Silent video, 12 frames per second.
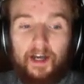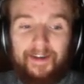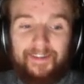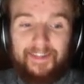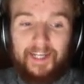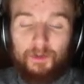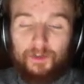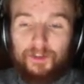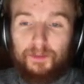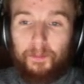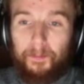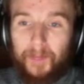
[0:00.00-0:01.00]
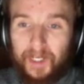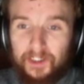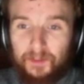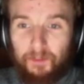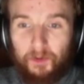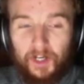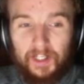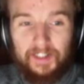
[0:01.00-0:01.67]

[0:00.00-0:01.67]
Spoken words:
and that was a big surprise,